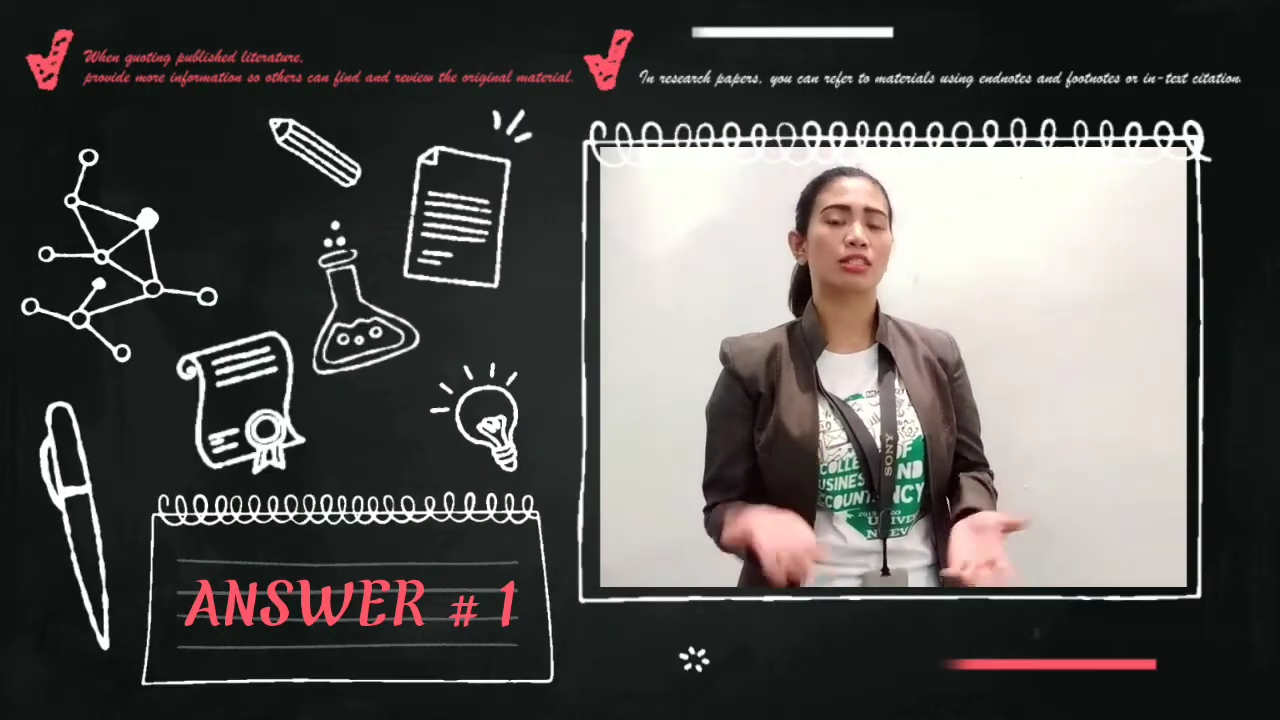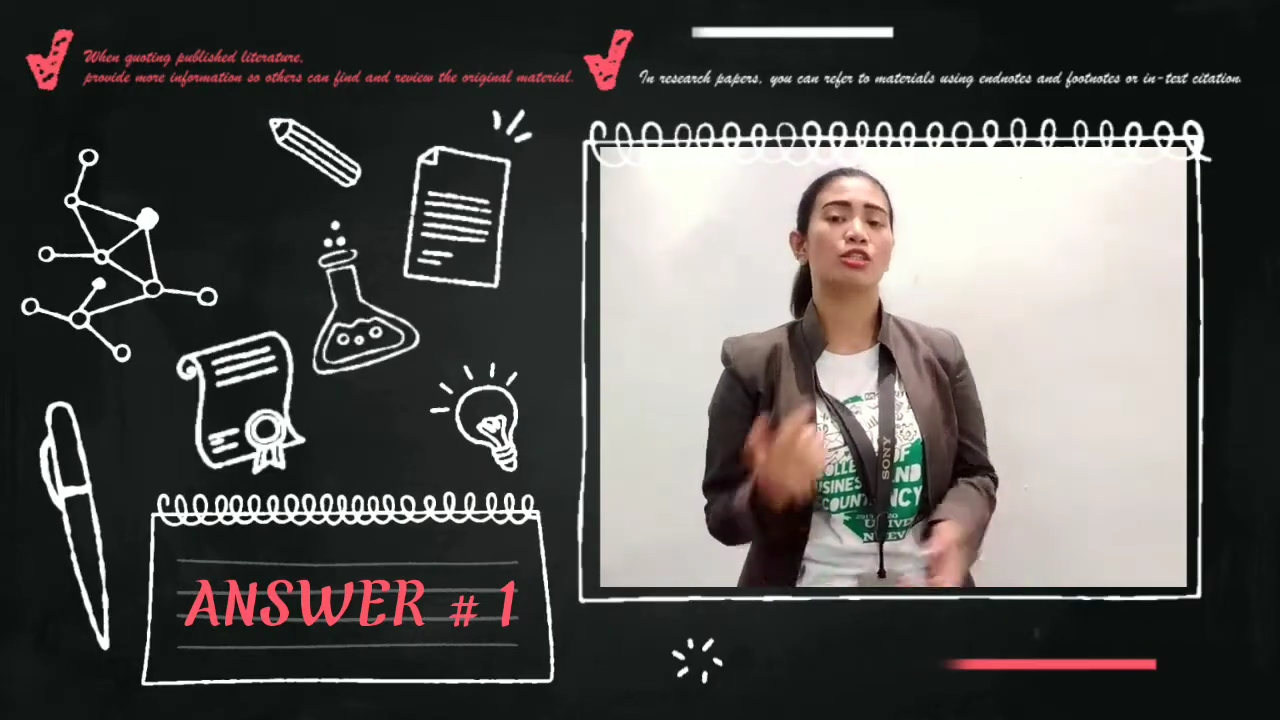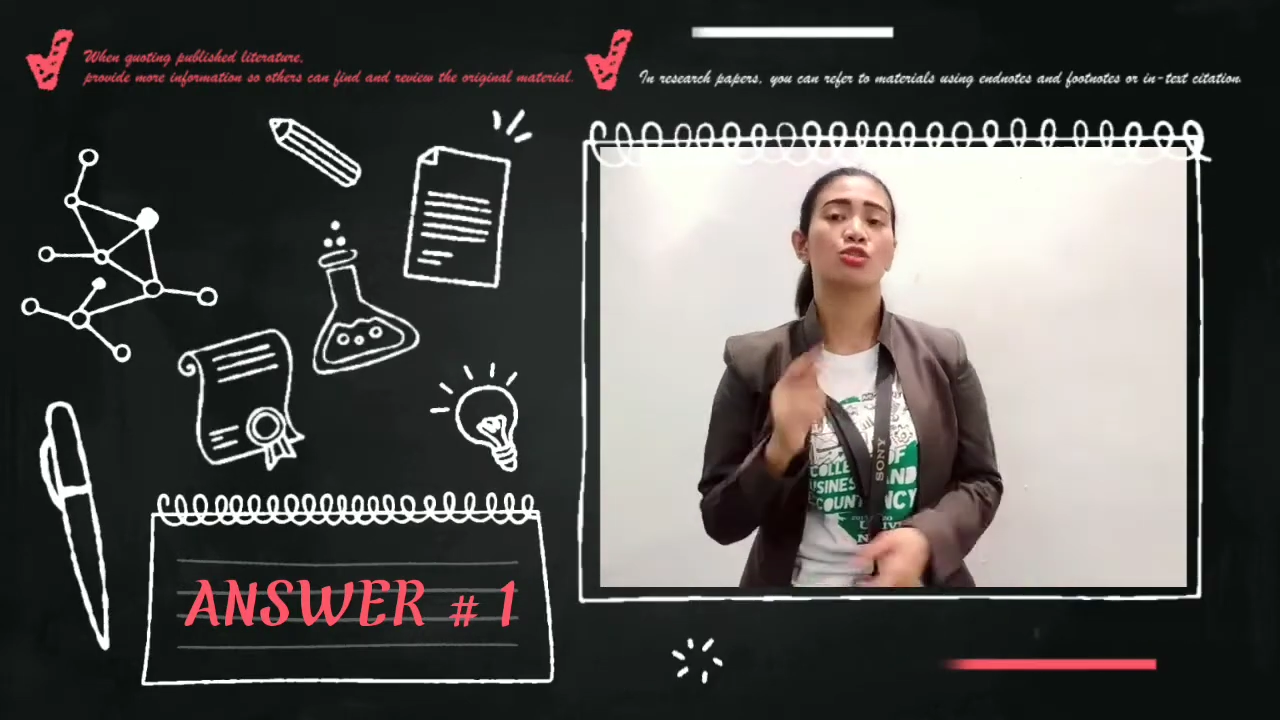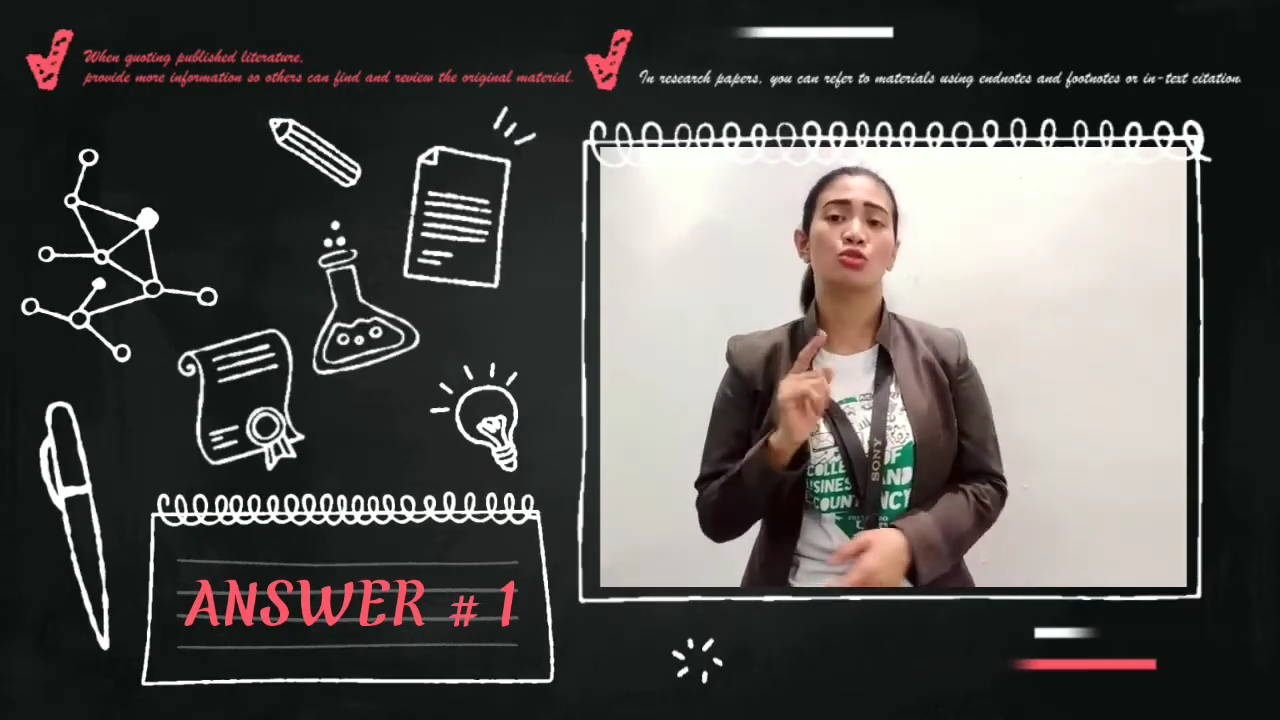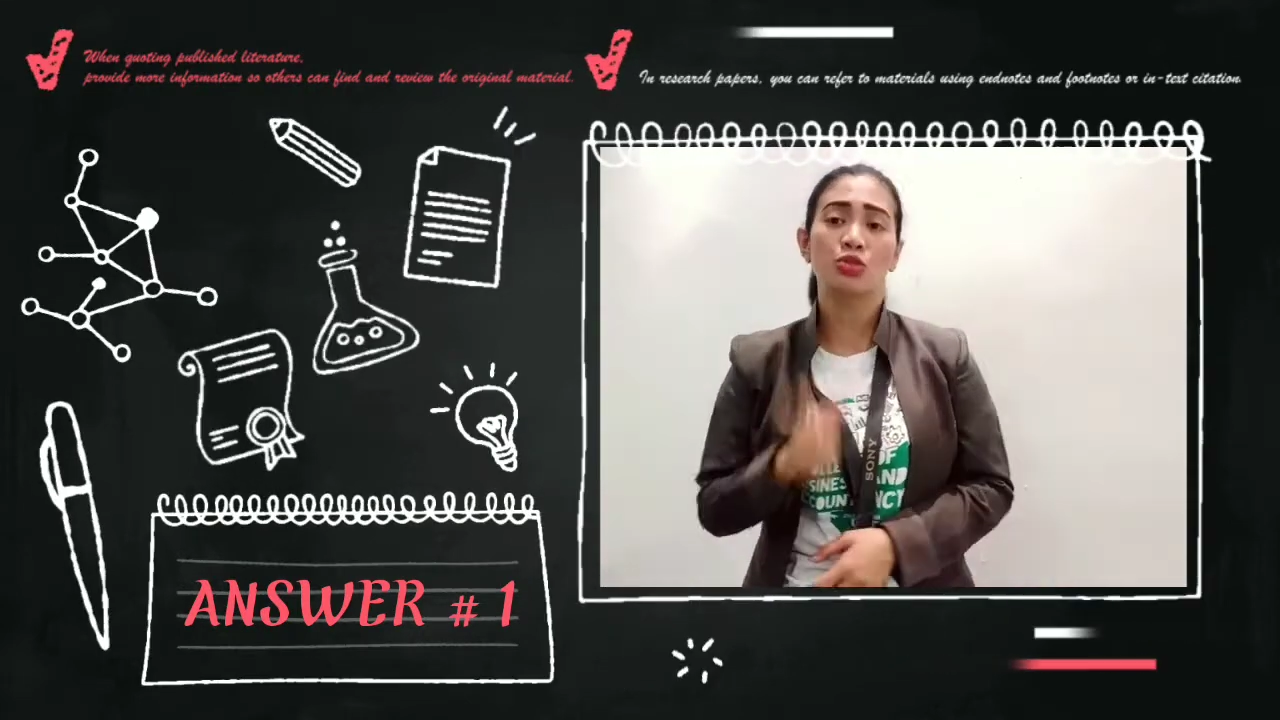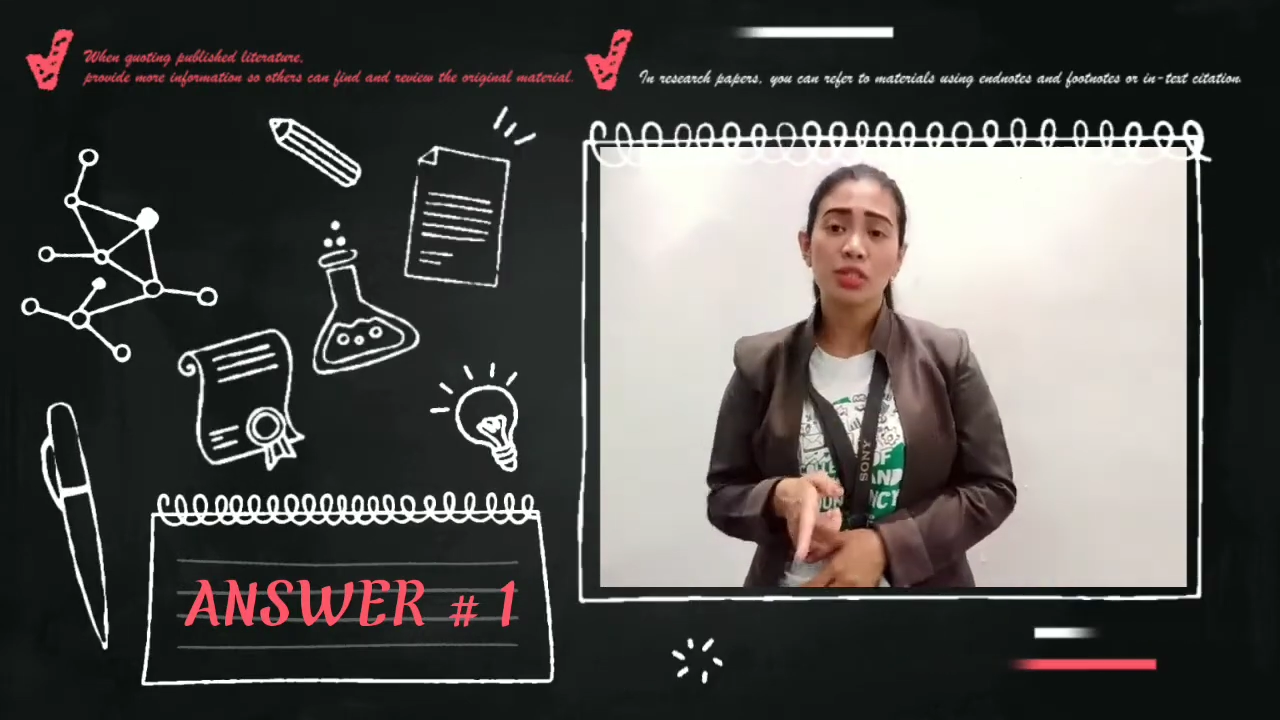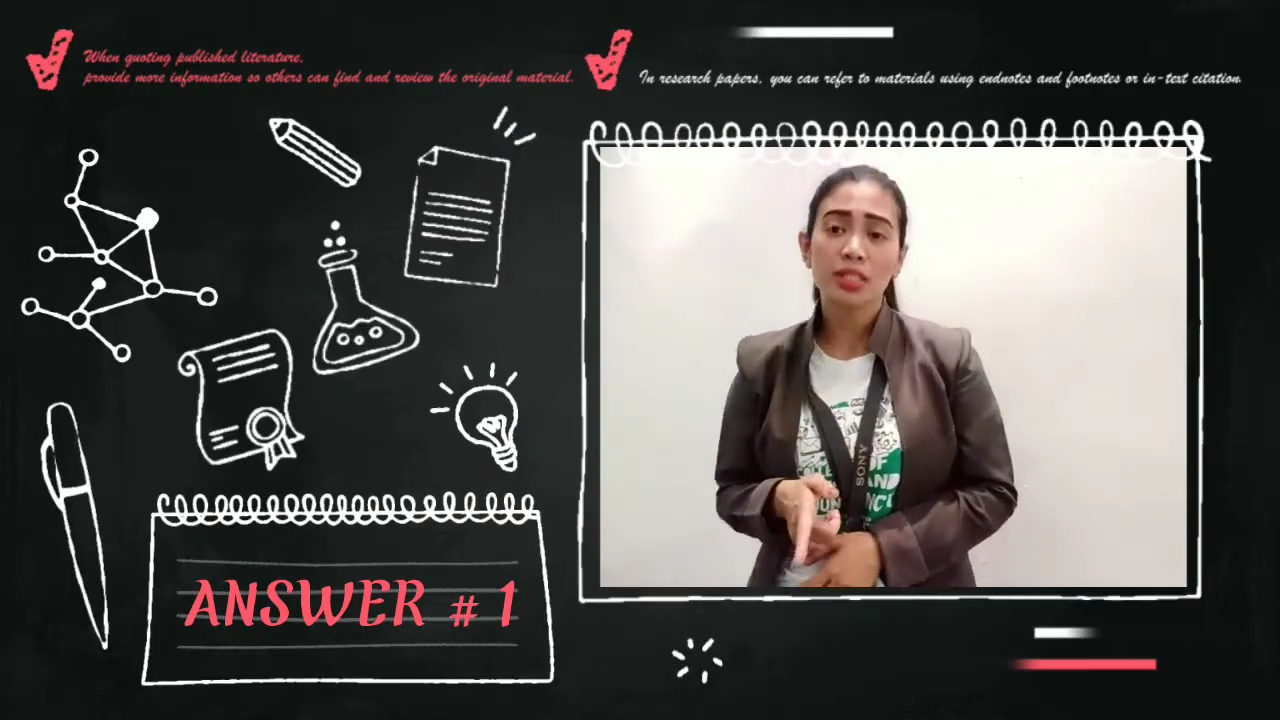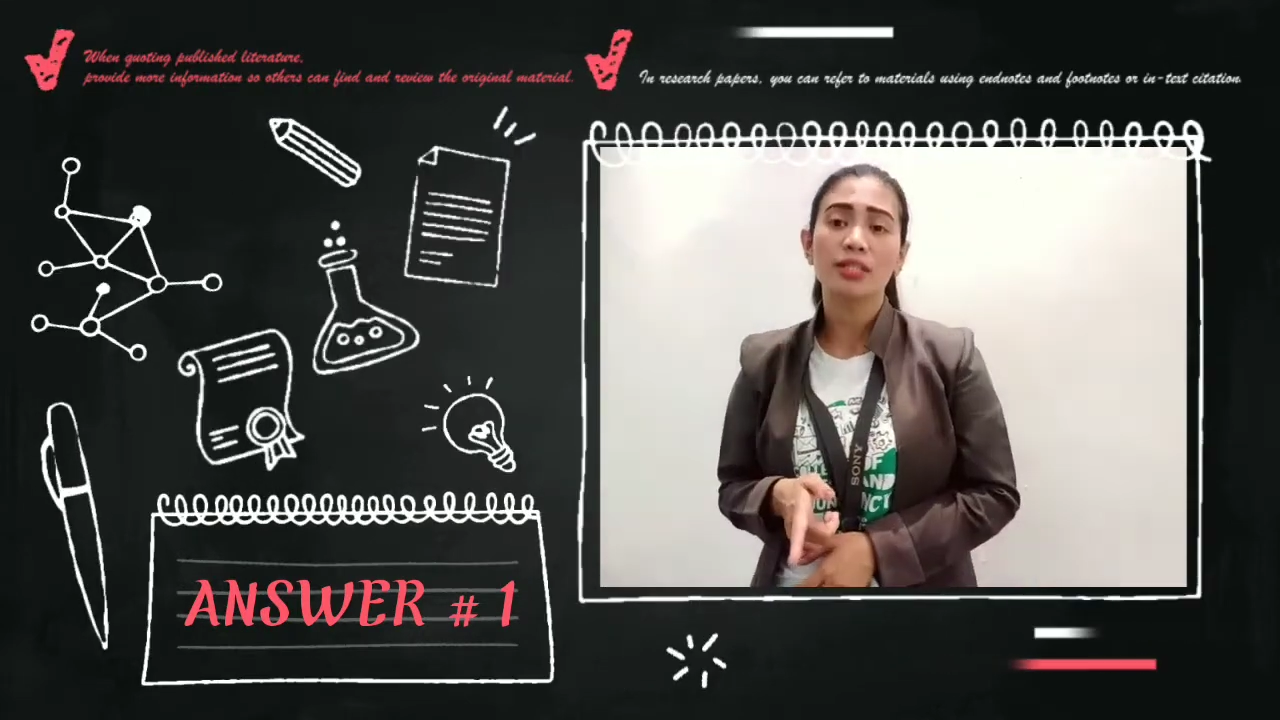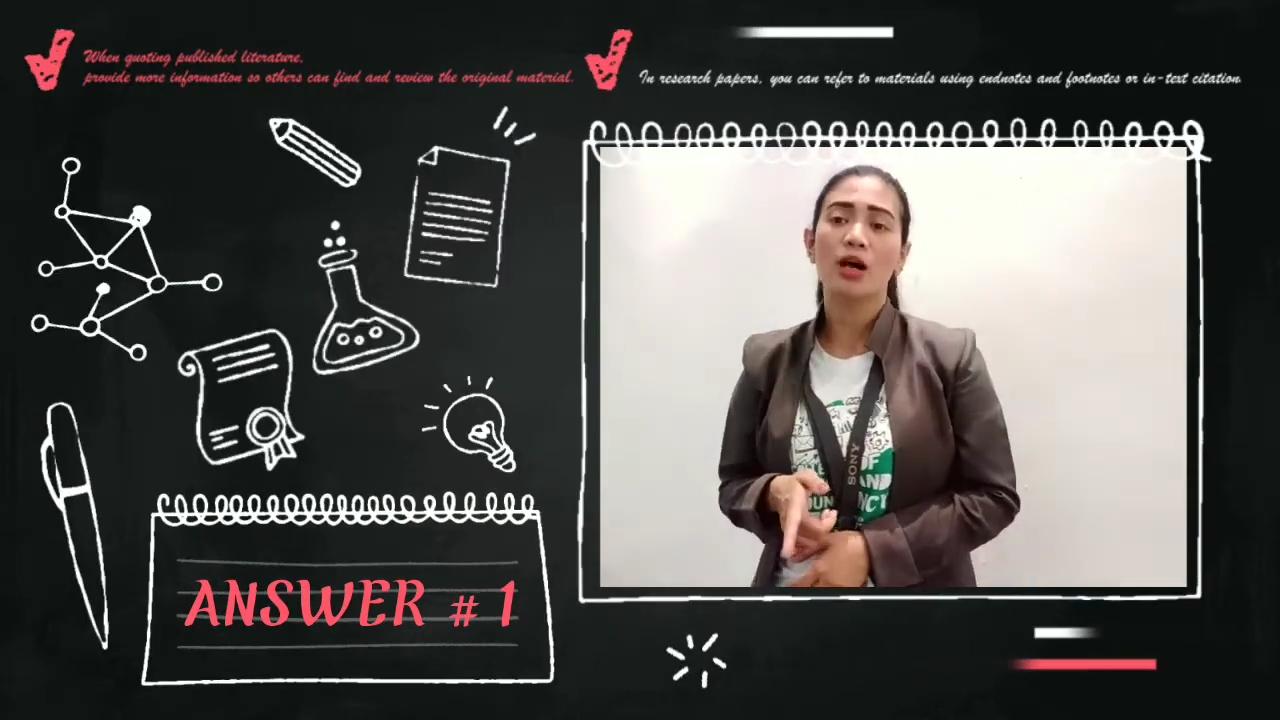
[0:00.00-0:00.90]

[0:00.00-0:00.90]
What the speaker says: that a certain